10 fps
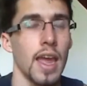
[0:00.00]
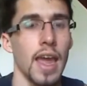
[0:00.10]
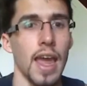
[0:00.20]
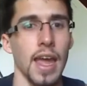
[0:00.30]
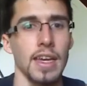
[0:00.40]

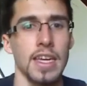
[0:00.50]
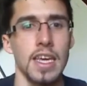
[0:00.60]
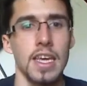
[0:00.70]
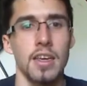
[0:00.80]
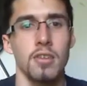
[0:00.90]
and
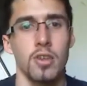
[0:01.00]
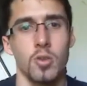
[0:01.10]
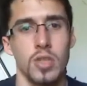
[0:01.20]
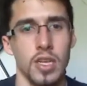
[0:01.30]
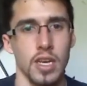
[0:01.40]
he,
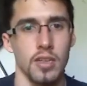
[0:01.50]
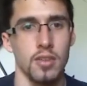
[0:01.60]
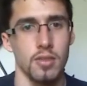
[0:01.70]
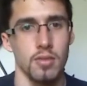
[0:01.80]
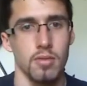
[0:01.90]
using
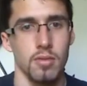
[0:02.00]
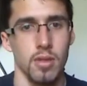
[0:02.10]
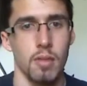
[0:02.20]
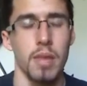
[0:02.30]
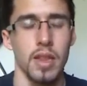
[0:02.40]
his
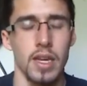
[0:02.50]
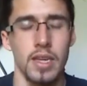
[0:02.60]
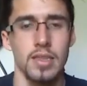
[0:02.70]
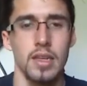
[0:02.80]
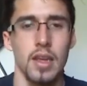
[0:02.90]

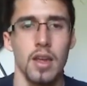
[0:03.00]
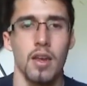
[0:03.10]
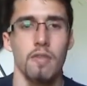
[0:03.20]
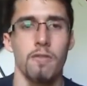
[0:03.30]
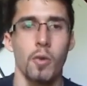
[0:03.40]
abilities,
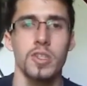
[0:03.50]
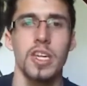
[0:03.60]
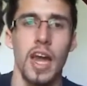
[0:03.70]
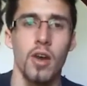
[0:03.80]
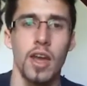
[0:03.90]
forced
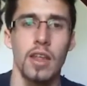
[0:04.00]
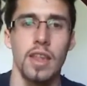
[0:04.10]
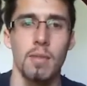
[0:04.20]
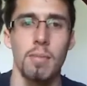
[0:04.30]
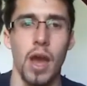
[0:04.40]
it out and
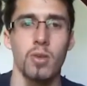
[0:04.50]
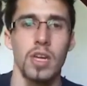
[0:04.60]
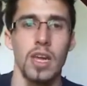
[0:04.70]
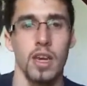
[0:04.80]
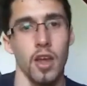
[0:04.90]
then bound
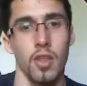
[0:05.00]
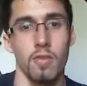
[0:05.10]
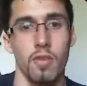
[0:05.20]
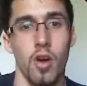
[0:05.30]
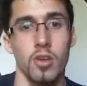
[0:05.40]
it in
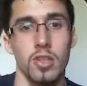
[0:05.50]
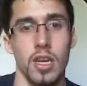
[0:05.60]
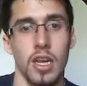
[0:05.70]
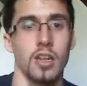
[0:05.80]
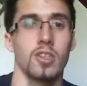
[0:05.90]
another vault
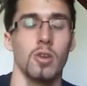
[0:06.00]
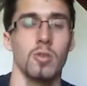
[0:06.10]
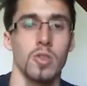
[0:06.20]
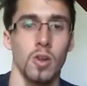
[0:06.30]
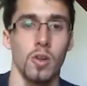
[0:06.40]
in a
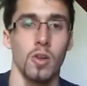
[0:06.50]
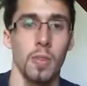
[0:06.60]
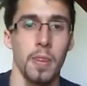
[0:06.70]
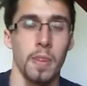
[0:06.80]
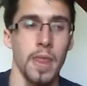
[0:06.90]
stone circle.
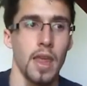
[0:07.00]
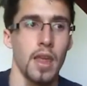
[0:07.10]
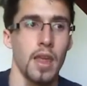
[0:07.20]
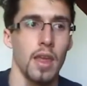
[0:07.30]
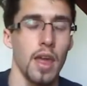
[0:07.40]

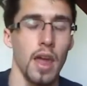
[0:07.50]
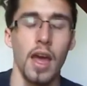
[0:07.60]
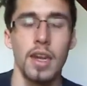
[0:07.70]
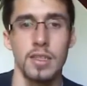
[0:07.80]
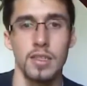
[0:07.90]

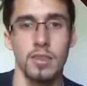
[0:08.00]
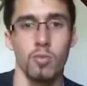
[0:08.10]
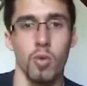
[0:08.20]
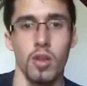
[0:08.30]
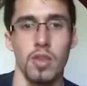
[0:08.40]
And it's
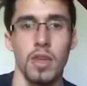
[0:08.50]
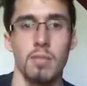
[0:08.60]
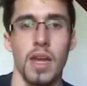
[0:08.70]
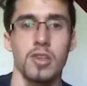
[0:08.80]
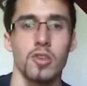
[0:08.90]
one of the
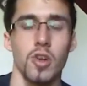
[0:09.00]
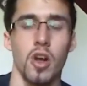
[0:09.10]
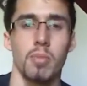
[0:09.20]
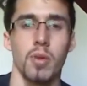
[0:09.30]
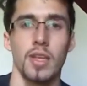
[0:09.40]
major
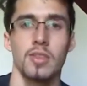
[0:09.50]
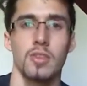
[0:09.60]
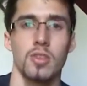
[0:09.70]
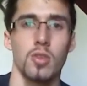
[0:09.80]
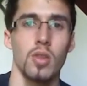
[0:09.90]
draw points
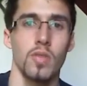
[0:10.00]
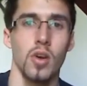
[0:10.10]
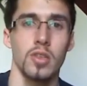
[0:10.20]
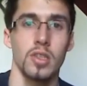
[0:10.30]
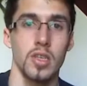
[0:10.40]
to the
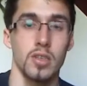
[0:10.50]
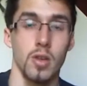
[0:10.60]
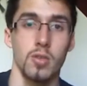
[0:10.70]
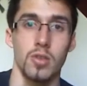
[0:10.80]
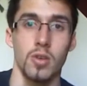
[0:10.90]
vaults, the
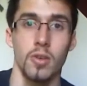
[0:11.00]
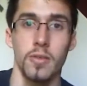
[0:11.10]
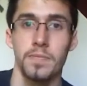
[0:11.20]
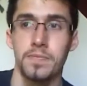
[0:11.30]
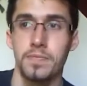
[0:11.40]
stone circle.